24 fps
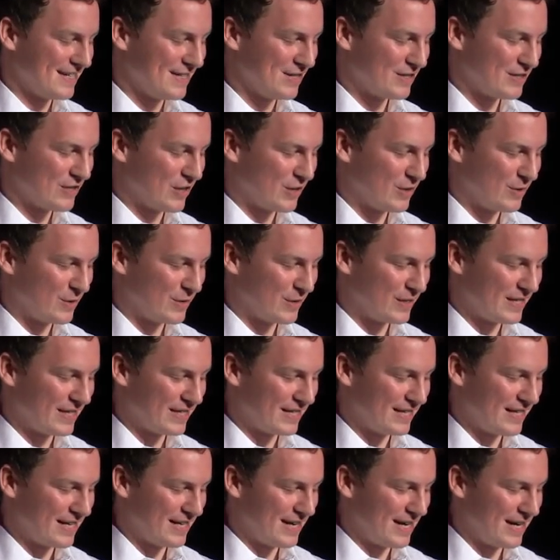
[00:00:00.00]
So
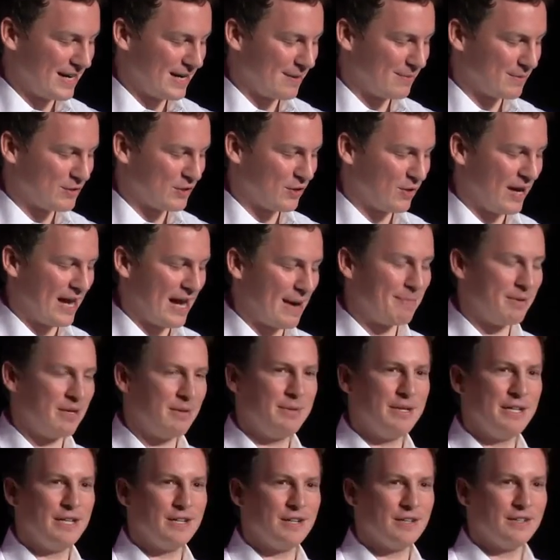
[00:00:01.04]
I'm so happy to
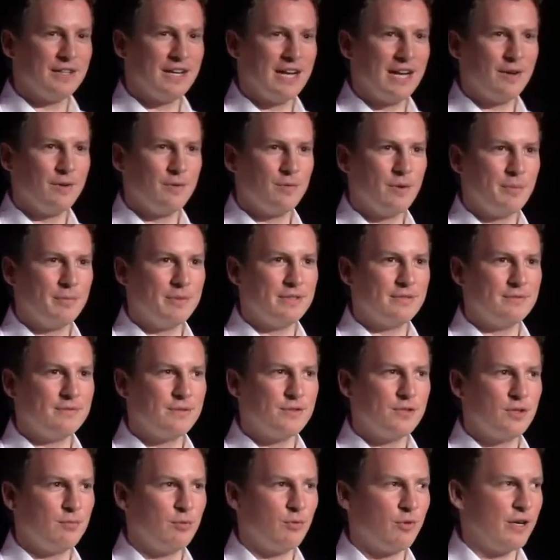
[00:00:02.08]
be here at Women
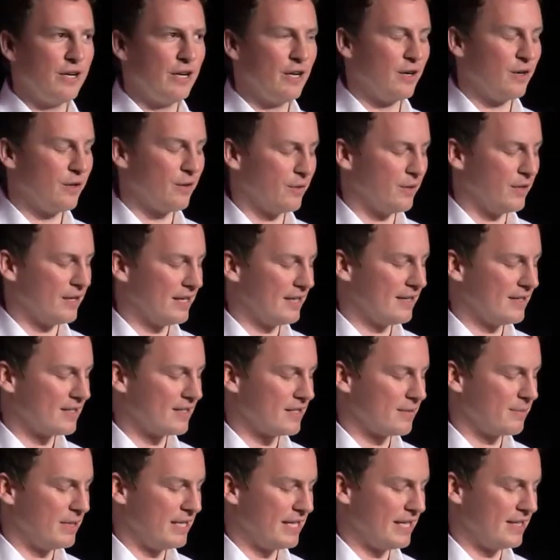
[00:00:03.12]
2.0,
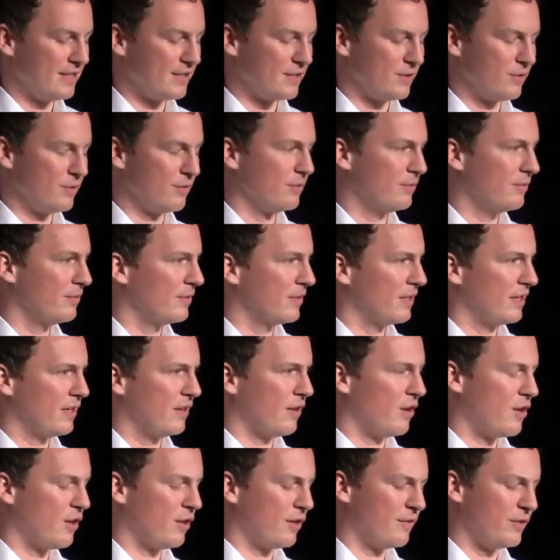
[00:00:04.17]
speaking to
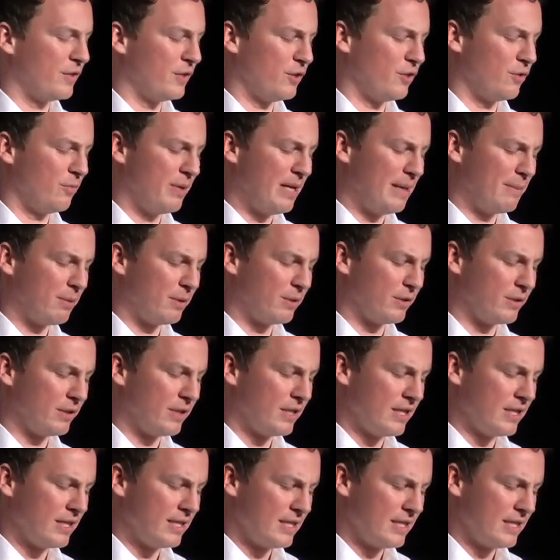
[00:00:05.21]
all of you, people